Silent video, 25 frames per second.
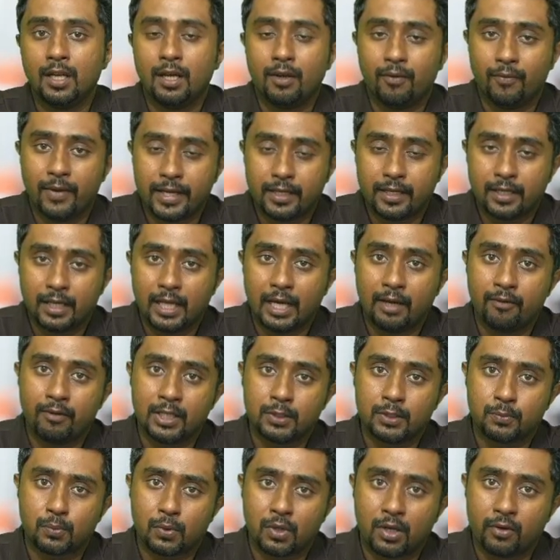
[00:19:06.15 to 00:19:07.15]
Weighted
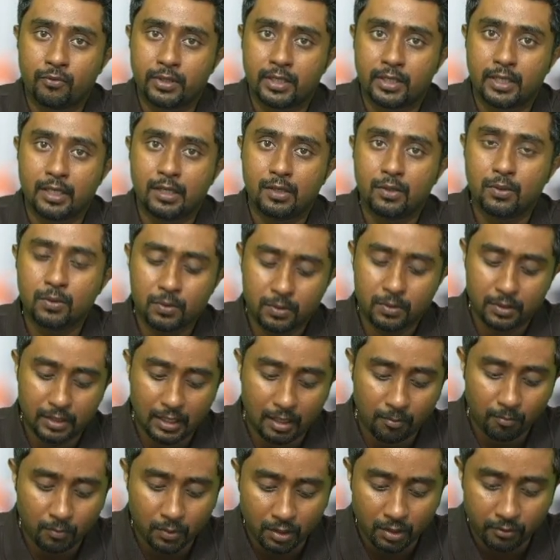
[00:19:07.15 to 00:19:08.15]
average profit into
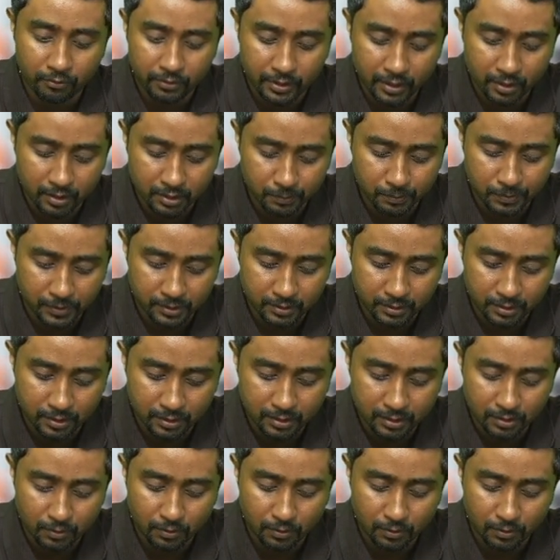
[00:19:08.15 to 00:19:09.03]
number of years purchase.